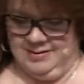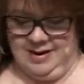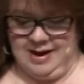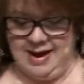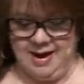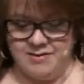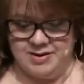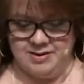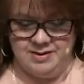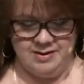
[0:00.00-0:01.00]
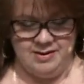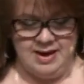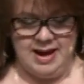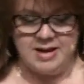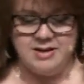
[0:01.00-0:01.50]
I haven't.
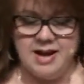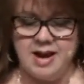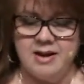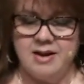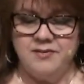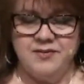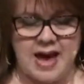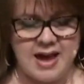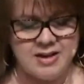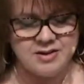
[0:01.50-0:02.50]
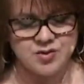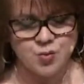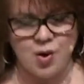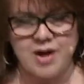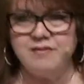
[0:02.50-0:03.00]
And yet, that is
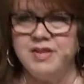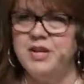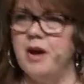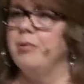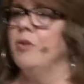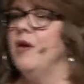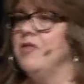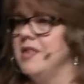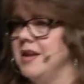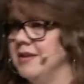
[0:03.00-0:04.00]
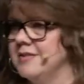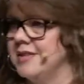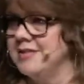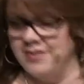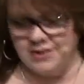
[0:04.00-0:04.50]
one of the number one things that
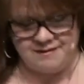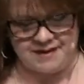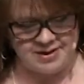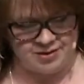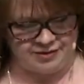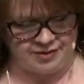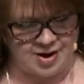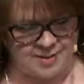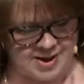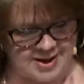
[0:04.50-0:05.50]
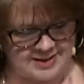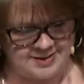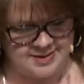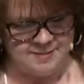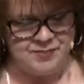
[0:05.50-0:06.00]
is very vital for our
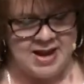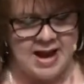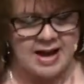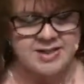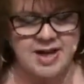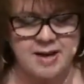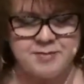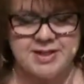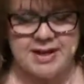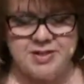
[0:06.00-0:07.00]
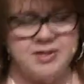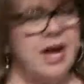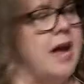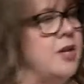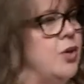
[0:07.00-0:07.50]
bodies. I typed in, I just
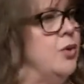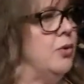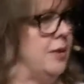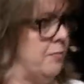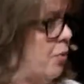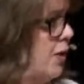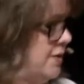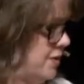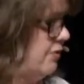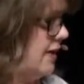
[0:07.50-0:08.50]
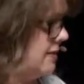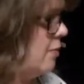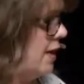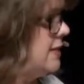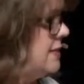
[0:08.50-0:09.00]
kind of Googled importance of rest. I
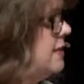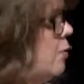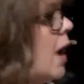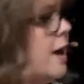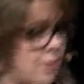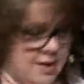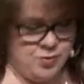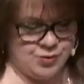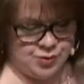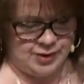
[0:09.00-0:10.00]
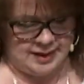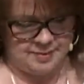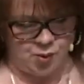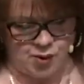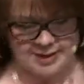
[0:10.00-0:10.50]
wanted to see why rest was really
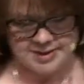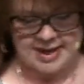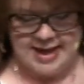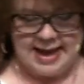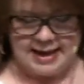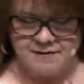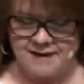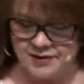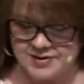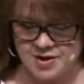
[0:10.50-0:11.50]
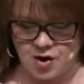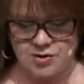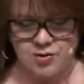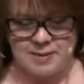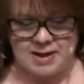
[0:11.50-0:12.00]
important. And I found this
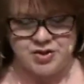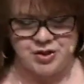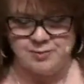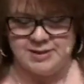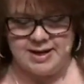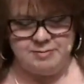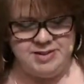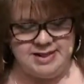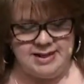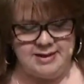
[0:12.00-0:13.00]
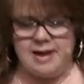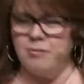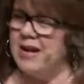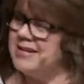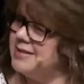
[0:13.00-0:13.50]
article by a gentleman named Dean, I
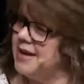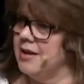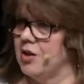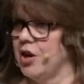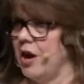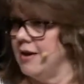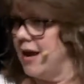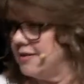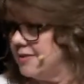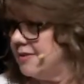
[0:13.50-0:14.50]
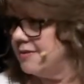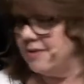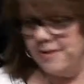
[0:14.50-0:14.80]
want to say Karnazes.